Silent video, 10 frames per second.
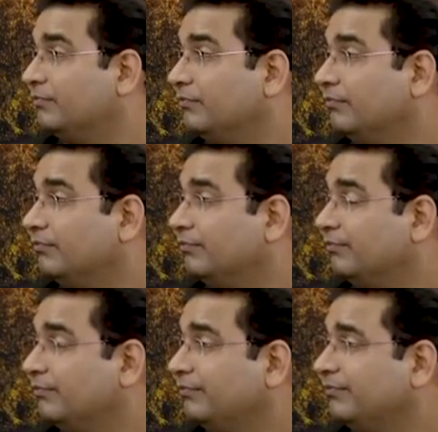
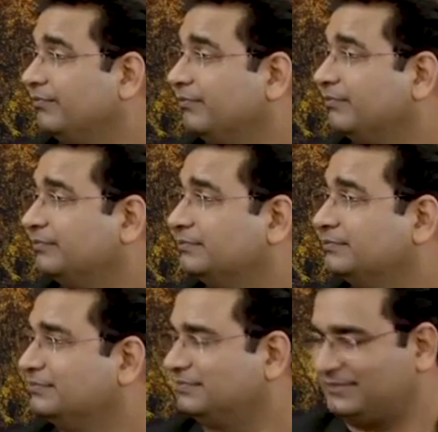
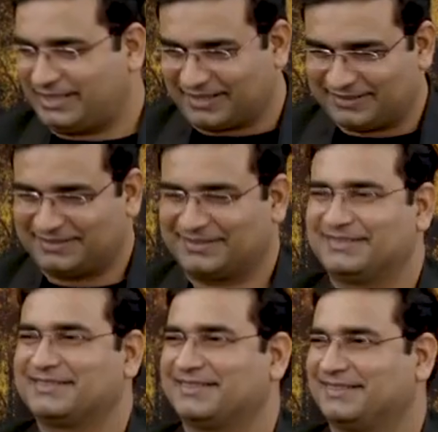
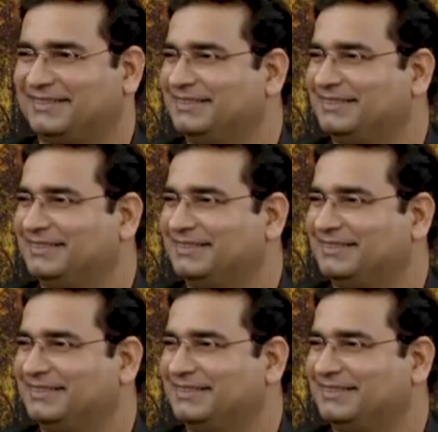[no speech]